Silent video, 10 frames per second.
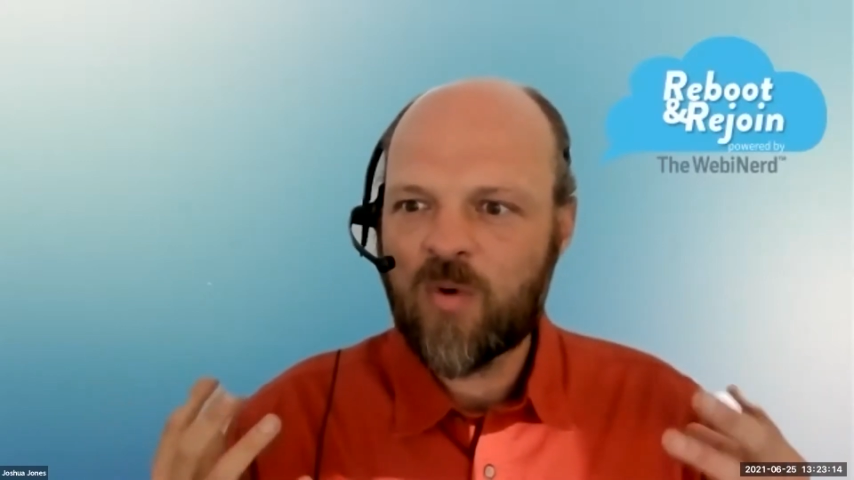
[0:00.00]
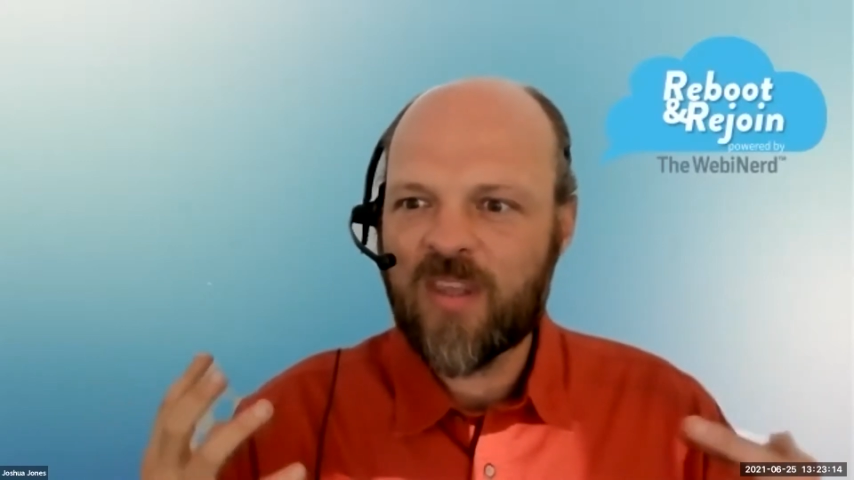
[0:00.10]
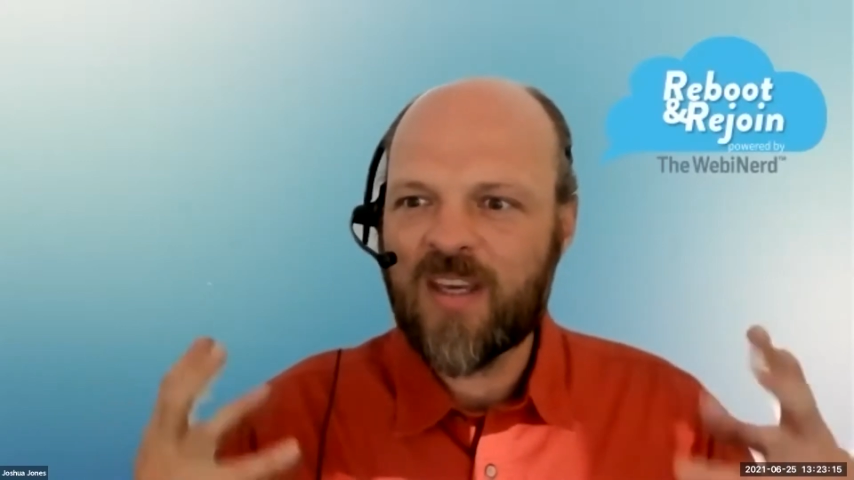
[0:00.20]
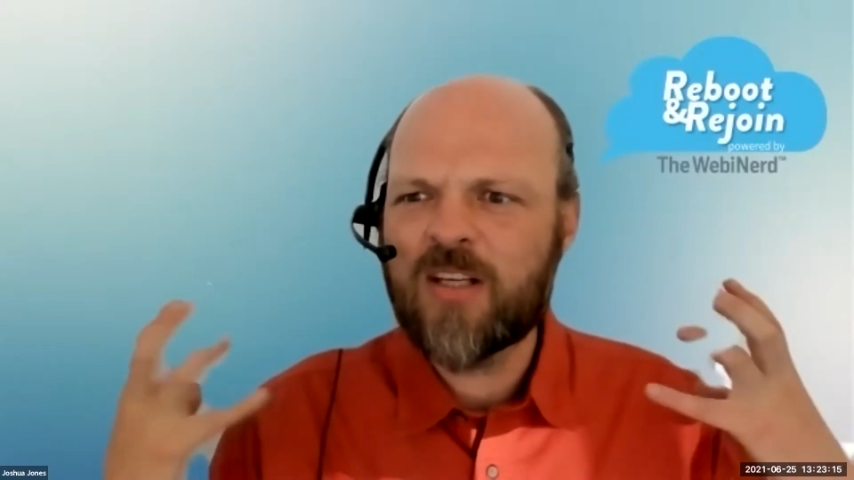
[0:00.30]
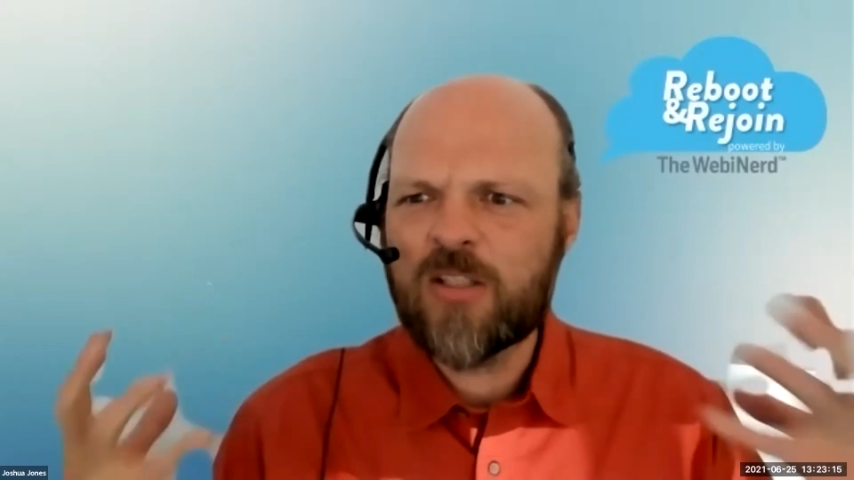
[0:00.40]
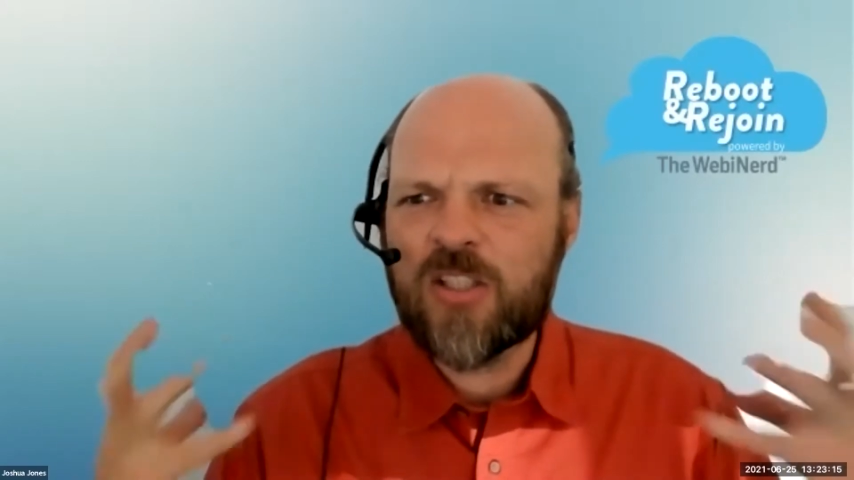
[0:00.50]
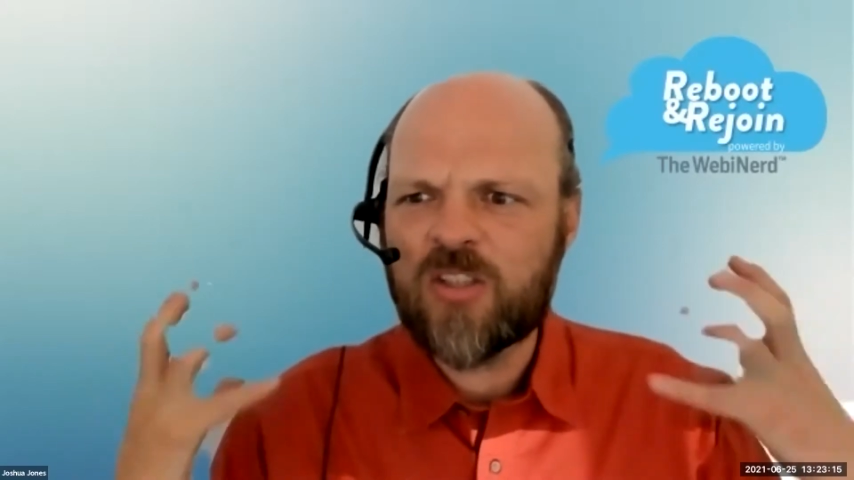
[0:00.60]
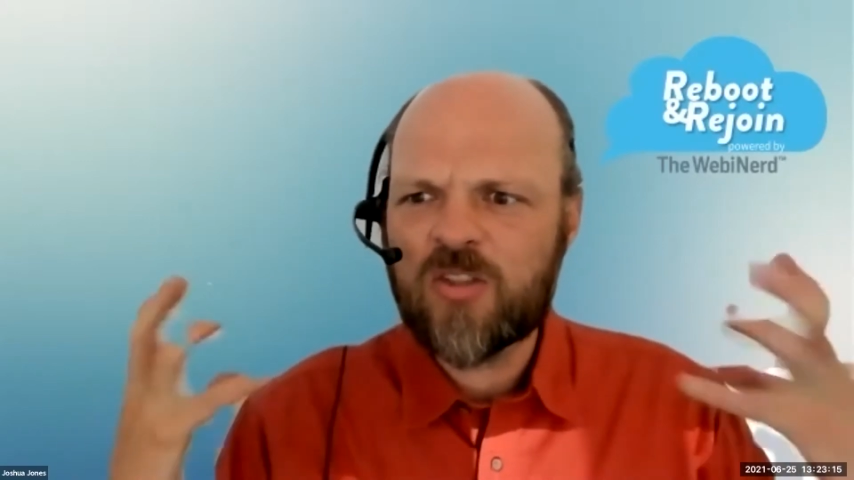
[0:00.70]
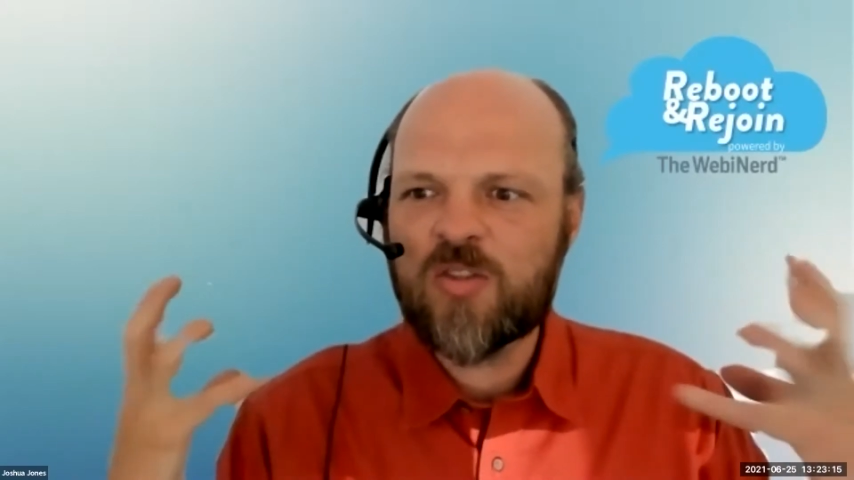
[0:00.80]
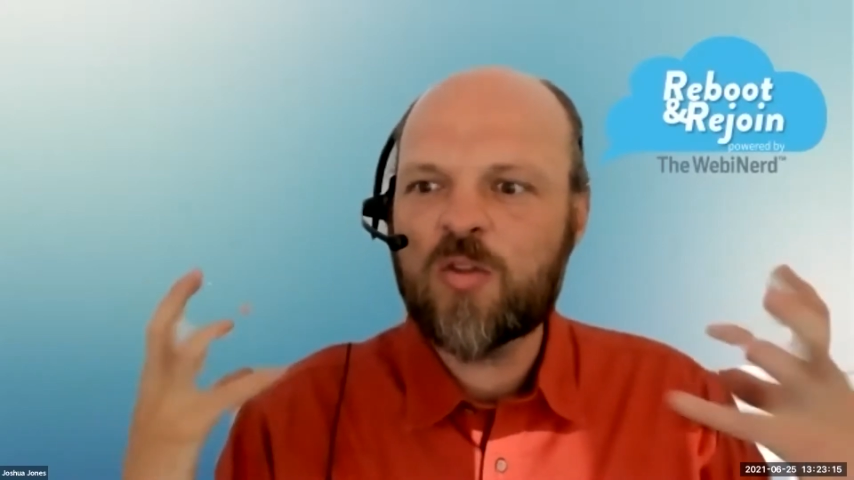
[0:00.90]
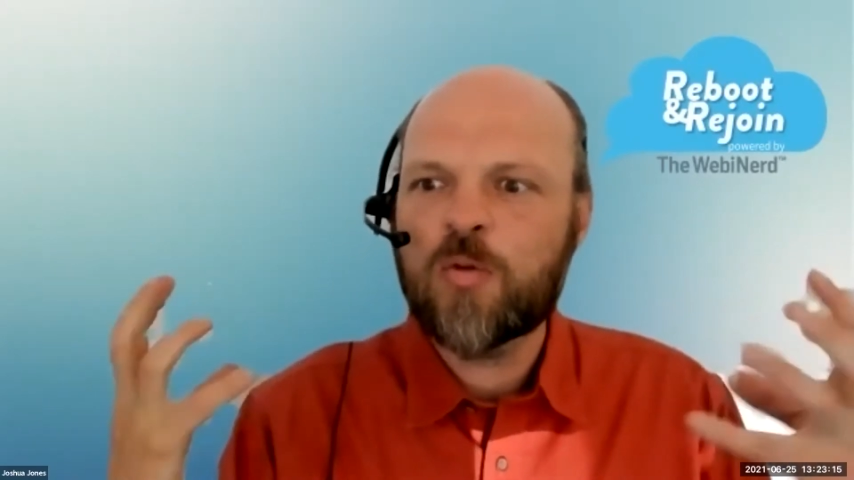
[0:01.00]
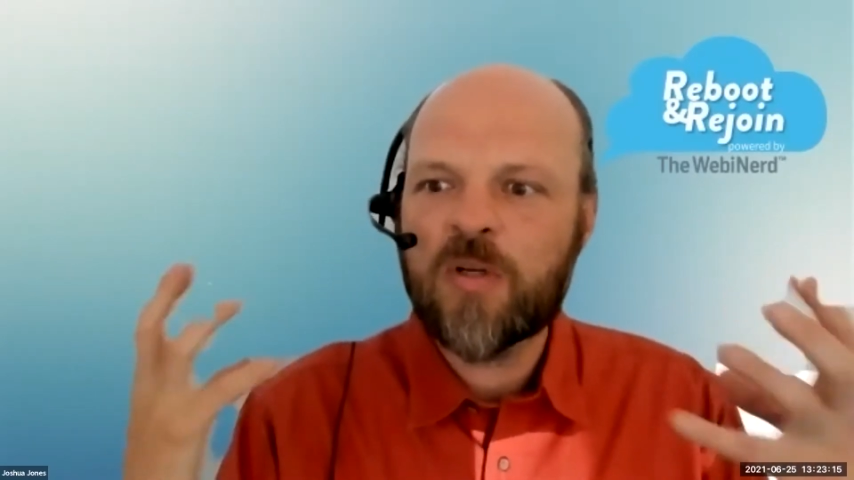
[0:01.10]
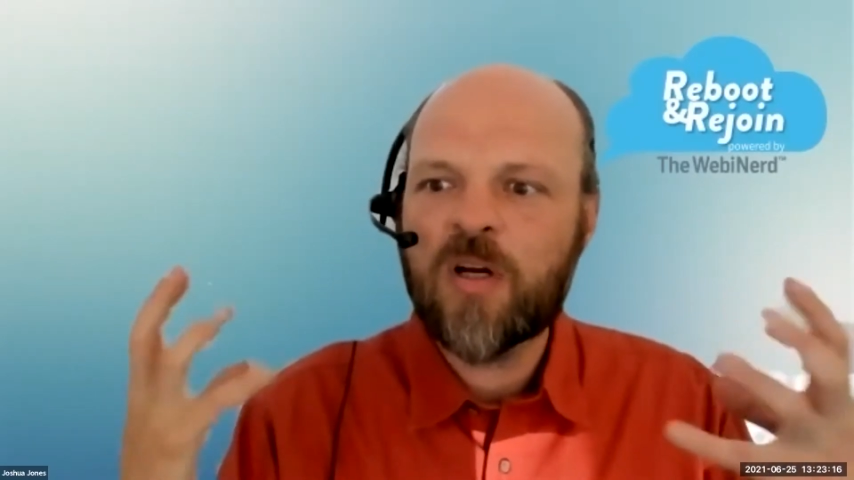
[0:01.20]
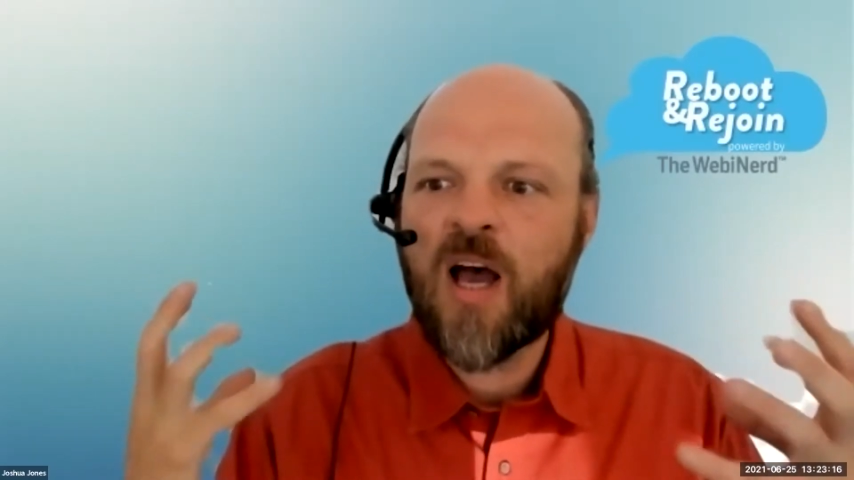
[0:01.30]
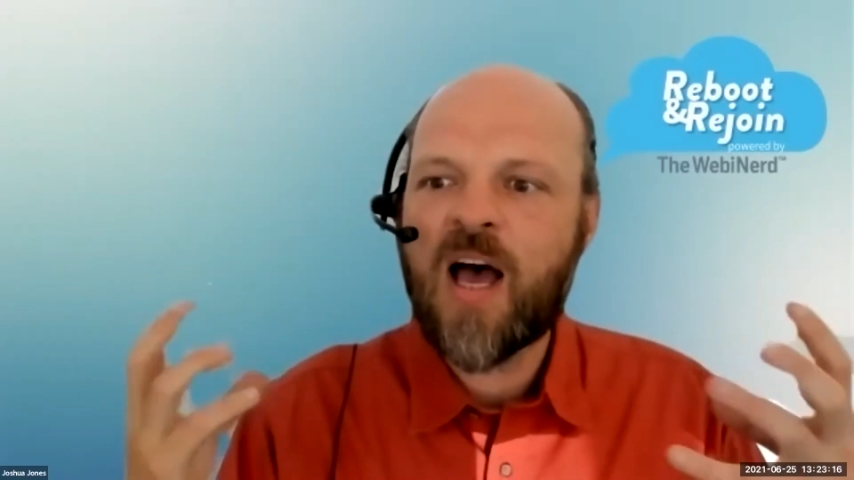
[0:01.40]
where the energy is
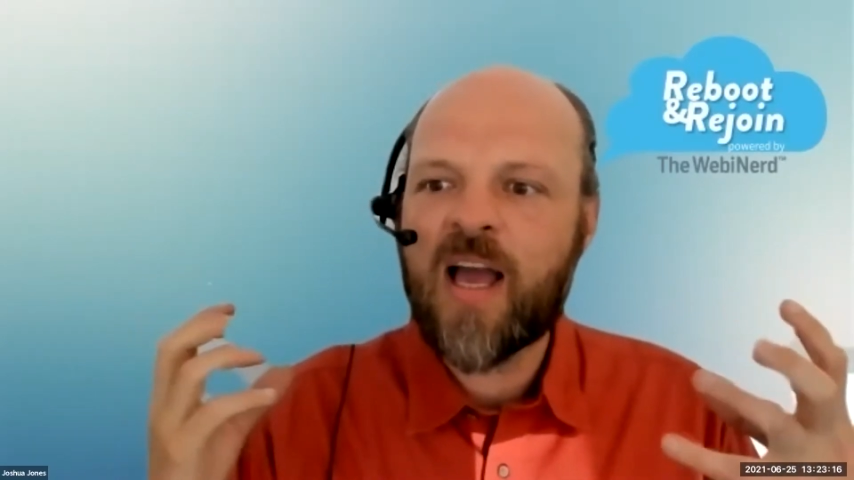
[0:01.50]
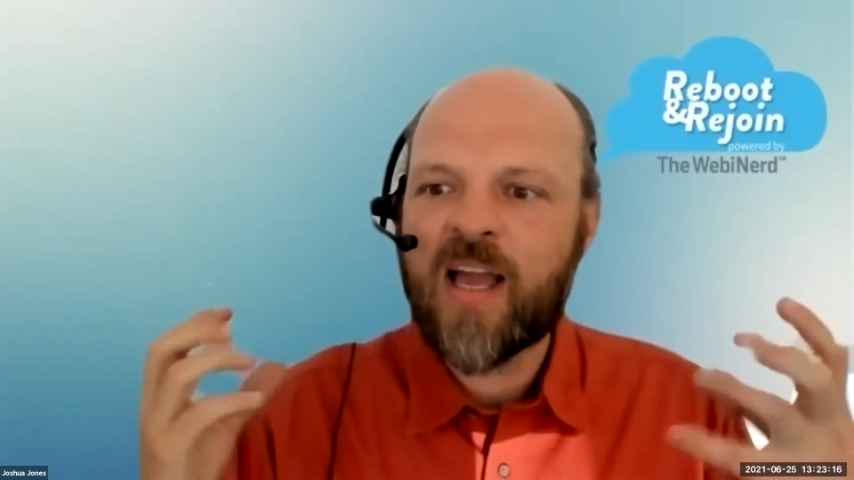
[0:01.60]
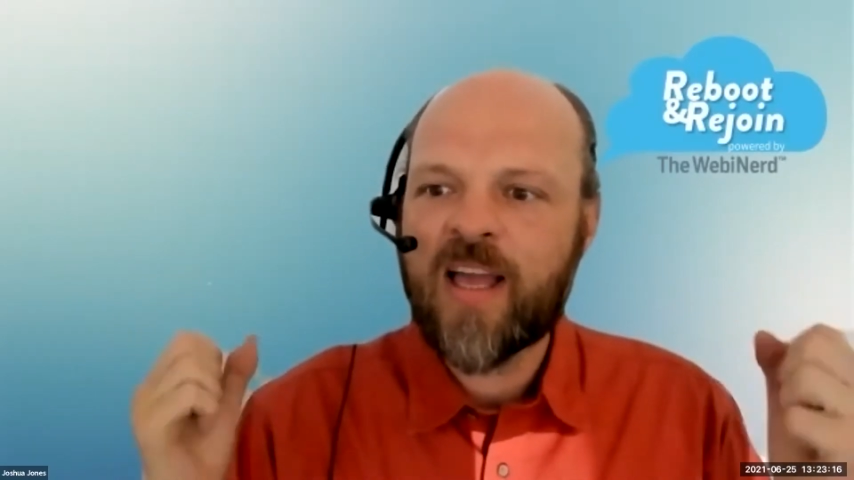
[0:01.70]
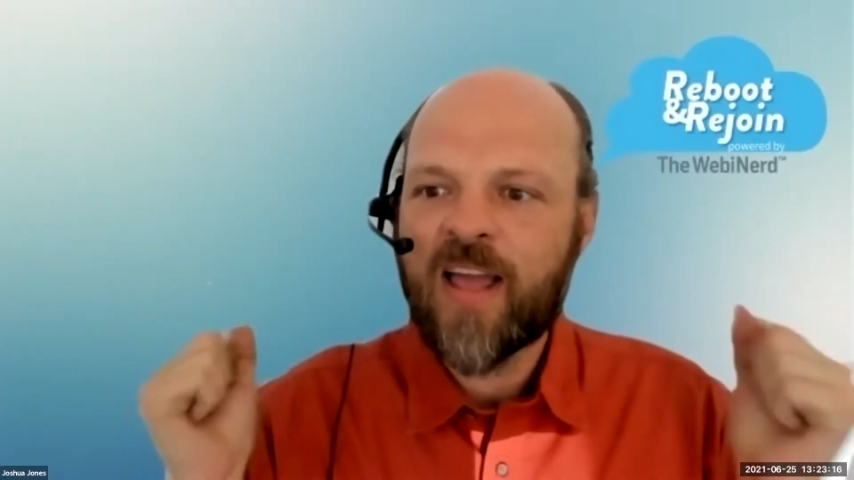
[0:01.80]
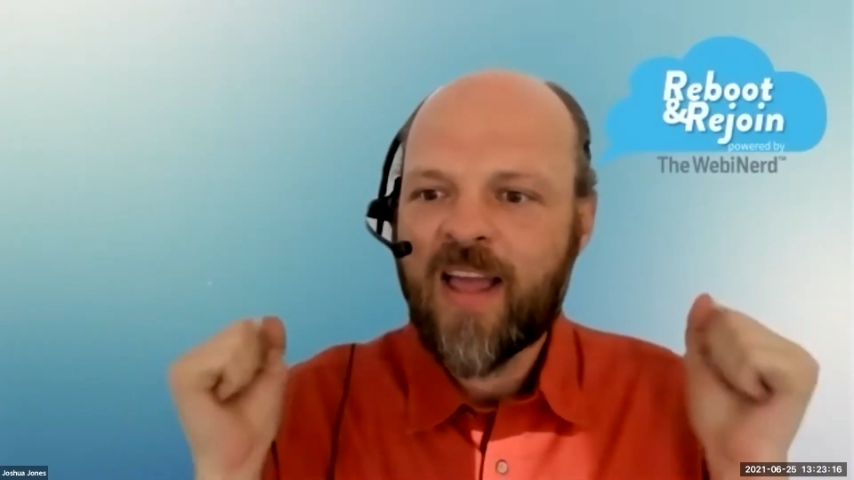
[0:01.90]
super high